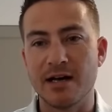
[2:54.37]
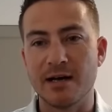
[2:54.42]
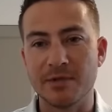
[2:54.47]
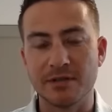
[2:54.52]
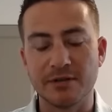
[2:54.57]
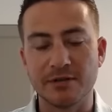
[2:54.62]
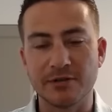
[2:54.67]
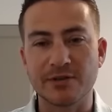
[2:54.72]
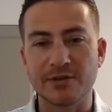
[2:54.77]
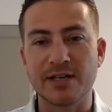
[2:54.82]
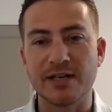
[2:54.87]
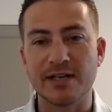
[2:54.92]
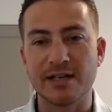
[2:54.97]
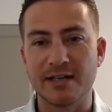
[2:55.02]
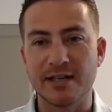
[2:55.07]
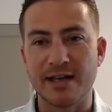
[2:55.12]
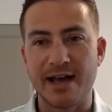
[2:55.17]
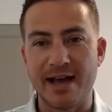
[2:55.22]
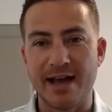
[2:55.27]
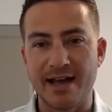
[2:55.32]

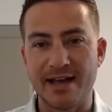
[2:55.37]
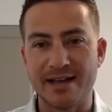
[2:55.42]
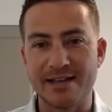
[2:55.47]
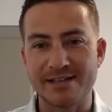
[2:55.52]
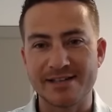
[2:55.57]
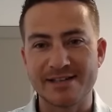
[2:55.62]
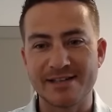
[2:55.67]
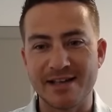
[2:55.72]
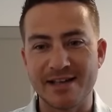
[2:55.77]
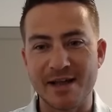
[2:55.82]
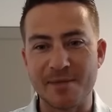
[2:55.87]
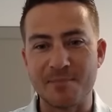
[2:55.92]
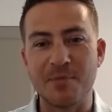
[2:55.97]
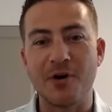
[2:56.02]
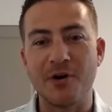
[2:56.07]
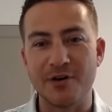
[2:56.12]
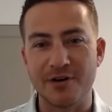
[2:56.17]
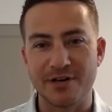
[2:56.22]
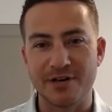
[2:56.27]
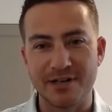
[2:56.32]
lurking as a
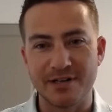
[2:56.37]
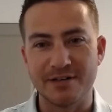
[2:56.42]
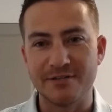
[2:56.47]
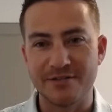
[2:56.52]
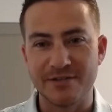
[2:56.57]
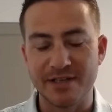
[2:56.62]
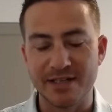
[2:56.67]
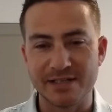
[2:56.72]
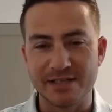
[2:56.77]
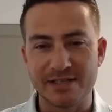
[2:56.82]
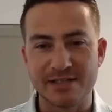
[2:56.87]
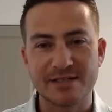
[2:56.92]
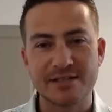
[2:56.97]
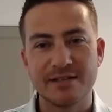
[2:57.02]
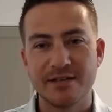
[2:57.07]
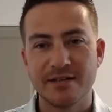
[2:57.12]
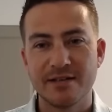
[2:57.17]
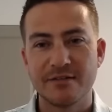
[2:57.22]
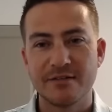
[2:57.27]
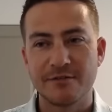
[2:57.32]
part of this
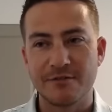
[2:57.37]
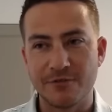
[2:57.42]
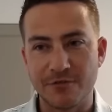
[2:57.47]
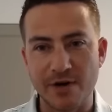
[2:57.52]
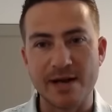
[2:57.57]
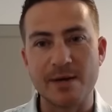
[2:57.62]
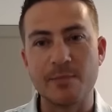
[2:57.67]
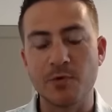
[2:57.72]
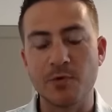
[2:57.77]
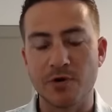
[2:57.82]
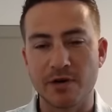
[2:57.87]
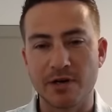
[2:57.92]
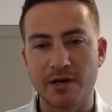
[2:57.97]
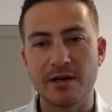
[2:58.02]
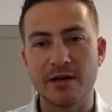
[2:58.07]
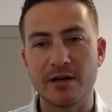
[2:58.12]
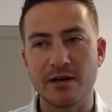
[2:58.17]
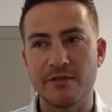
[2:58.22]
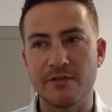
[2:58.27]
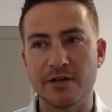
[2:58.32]
framework
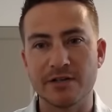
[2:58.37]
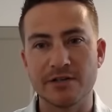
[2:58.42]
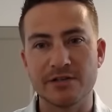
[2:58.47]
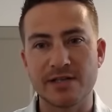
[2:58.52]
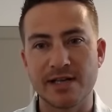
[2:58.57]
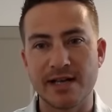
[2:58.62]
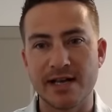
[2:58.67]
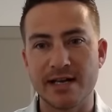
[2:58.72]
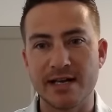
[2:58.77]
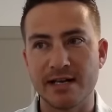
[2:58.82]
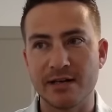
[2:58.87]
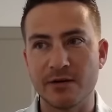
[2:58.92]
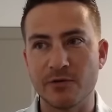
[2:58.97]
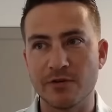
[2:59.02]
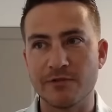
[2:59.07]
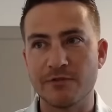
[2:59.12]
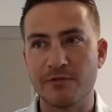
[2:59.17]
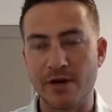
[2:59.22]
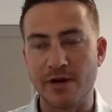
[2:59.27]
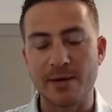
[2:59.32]
of understanding
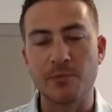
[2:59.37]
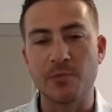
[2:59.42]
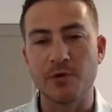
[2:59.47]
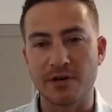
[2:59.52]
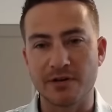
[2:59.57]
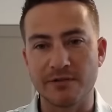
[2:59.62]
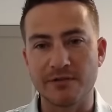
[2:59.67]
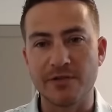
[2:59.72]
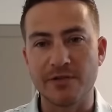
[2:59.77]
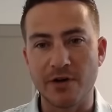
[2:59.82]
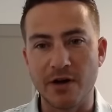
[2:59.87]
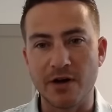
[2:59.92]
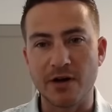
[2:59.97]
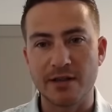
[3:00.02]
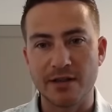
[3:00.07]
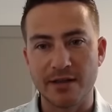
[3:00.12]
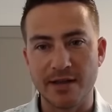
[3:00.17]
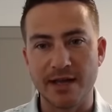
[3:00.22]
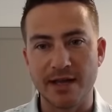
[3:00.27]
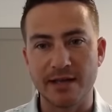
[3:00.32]
or framework of
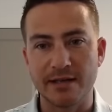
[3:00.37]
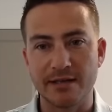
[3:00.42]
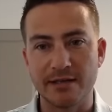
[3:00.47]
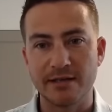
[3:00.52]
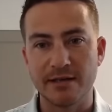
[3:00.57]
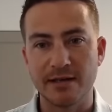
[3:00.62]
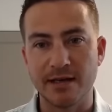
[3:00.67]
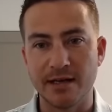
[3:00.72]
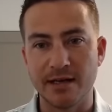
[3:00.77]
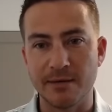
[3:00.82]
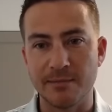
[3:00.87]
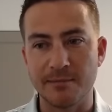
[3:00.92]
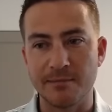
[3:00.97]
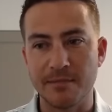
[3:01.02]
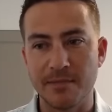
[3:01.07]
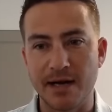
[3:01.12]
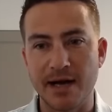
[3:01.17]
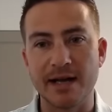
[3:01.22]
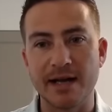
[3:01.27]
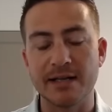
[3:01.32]
thought that
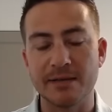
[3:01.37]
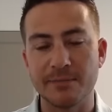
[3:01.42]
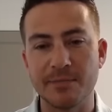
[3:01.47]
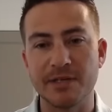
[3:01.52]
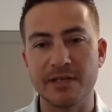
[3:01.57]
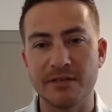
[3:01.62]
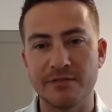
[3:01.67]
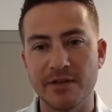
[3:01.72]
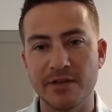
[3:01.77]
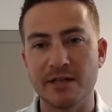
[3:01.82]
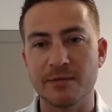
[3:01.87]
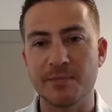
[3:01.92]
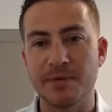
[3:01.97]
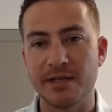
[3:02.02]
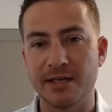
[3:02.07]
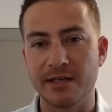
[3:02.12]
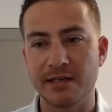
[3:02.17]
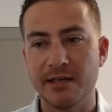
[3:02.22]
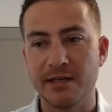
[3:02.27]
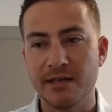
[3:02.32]
I had been
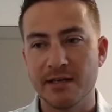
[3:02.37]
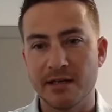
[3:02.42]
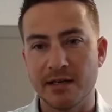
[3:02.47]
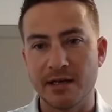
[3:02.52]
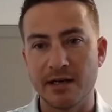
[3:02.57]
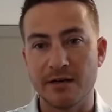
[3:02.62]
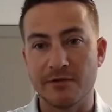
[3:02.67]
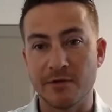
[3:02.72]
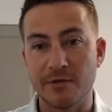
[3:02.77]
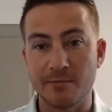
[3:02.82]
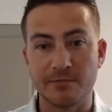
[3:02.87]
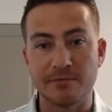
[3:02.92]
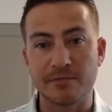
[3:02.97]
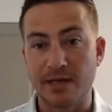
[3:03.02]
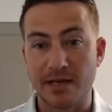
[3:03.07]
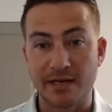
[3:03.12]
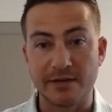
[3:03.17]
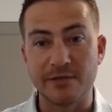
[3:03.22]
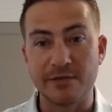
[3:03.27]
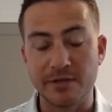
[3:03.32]
developing from
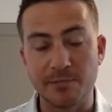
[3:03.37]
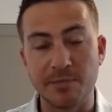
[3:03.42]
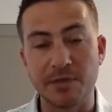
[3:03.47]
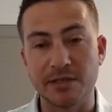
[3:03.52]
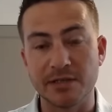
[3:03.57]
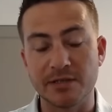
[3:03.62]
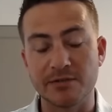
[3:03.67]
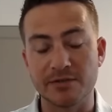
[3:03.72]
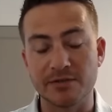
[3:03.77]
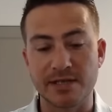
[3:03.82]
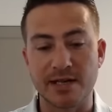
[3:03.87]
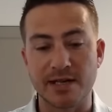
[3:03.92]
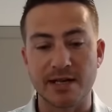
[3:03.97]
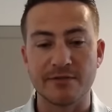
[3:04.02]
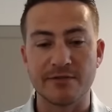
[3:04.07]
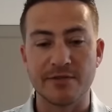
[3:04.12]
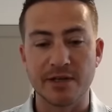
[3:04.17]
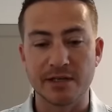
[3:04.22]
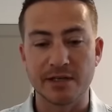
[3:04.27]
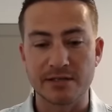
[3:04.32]
kind of the political side
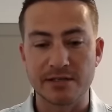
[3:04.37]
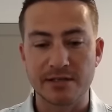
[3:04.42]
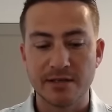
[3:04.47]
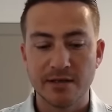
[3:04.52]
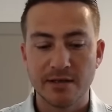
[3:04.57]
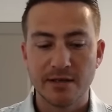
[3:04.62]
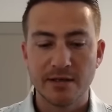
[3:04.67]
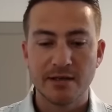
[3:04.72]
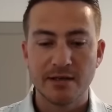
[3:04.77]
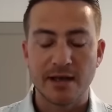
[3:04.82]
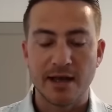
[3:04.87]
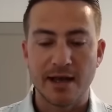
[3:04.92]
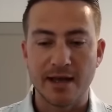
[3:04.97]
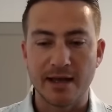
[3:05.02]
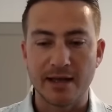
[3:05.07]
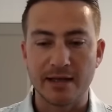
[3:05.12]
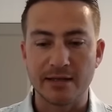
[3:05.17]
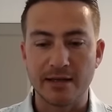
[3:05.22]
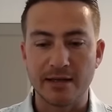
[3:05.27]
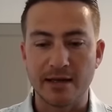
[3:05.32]
of things.
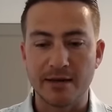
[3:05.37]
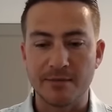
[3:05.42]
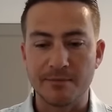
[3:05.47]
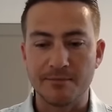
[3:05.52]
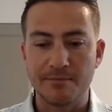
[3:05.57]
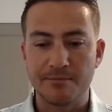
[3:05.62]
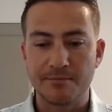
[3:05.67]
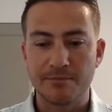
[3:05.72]
And you